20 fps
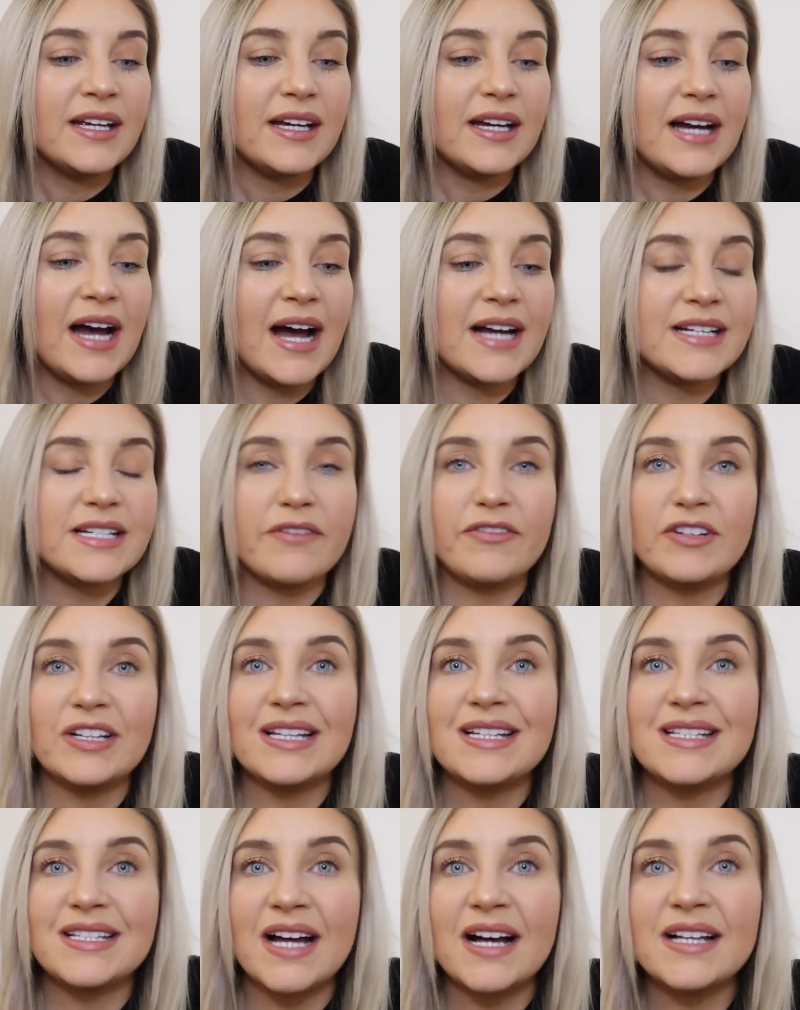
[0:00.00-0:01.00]
I definitely
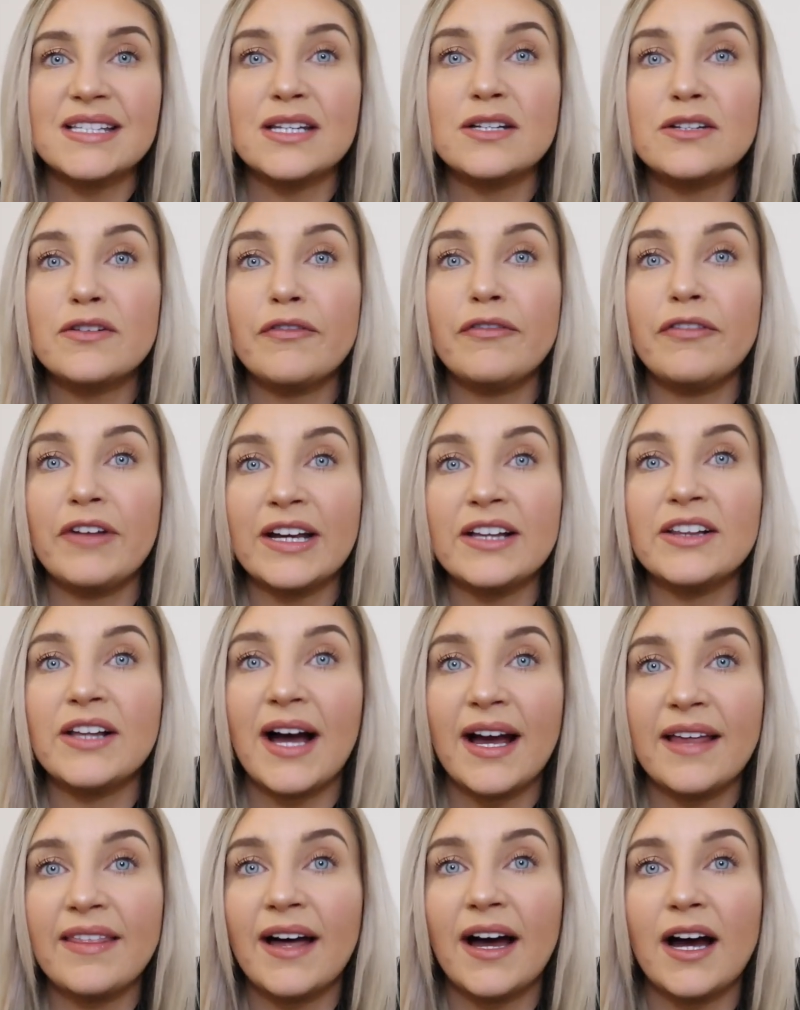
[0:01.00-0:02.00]
started to feel
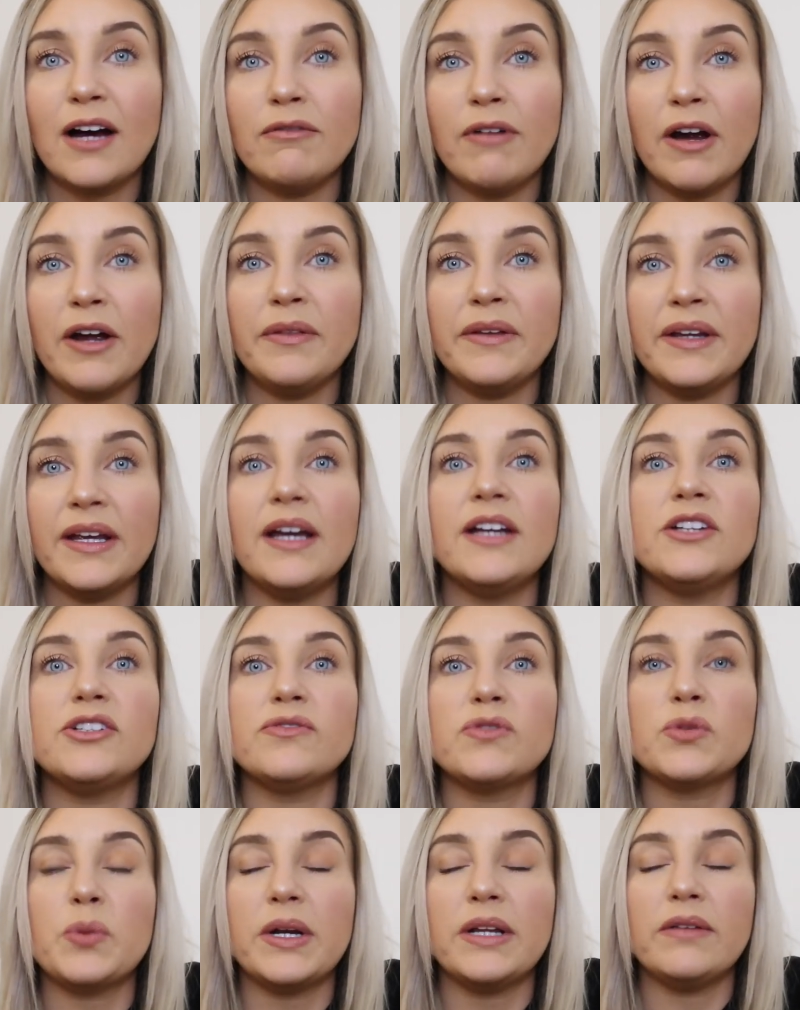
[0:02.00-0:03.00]
like that around the age of
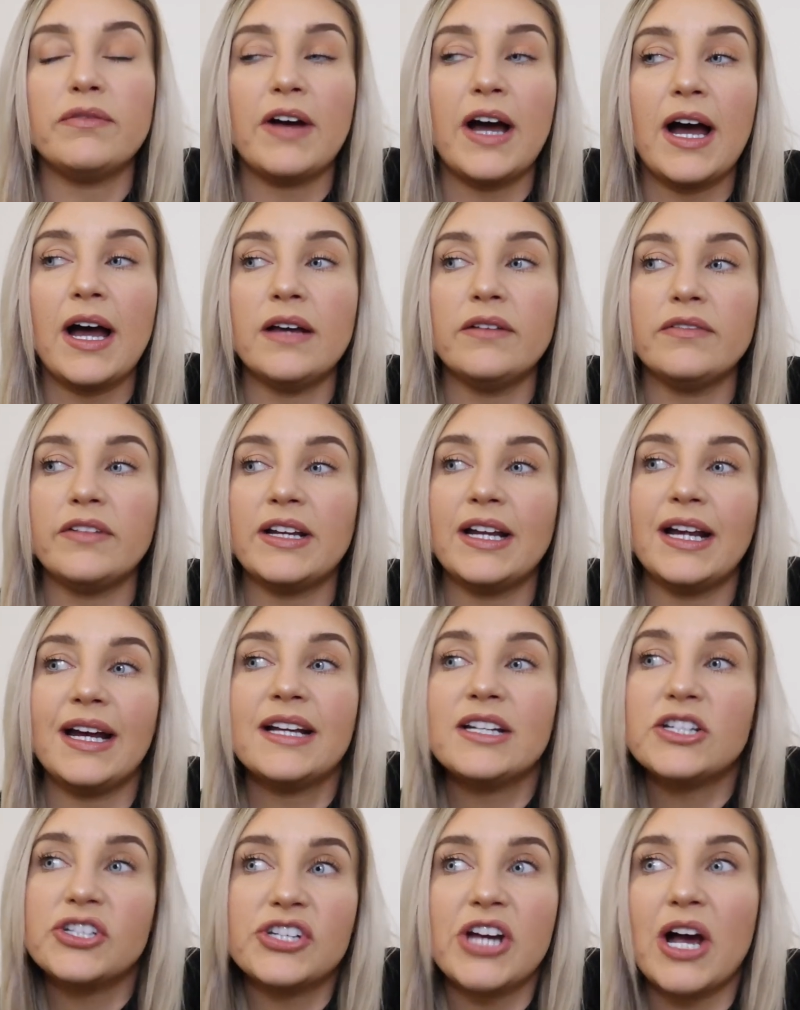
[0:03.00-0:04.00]
25, and I
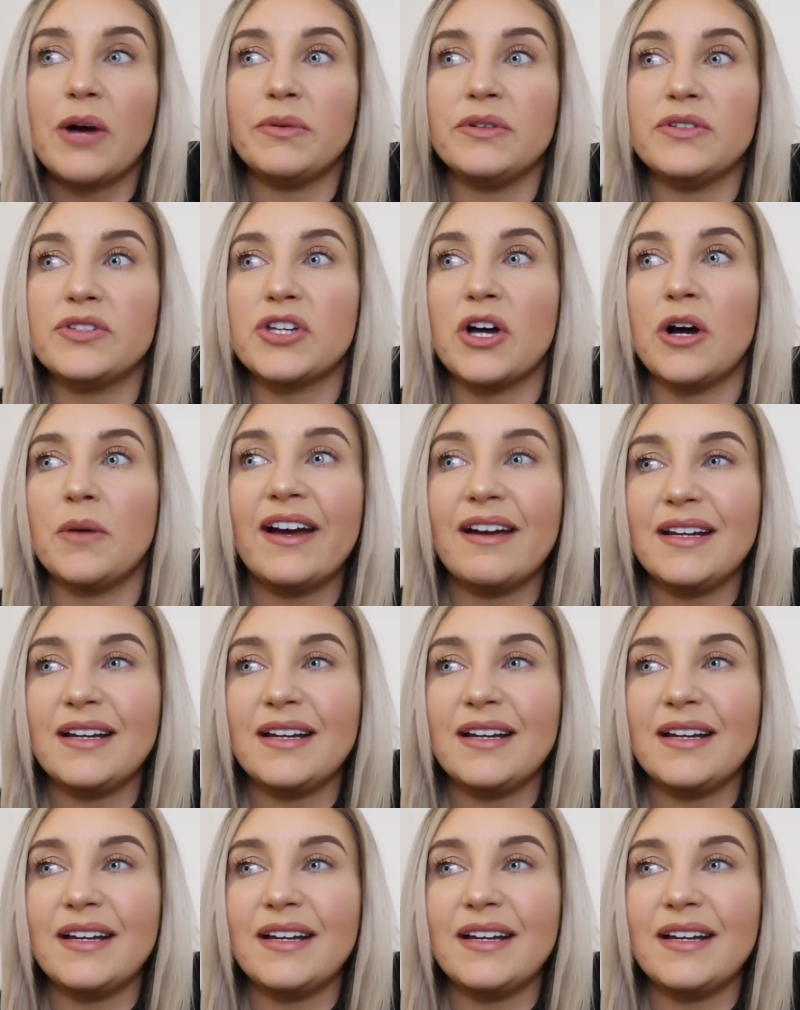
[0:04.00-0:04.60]
had a chat with Tom.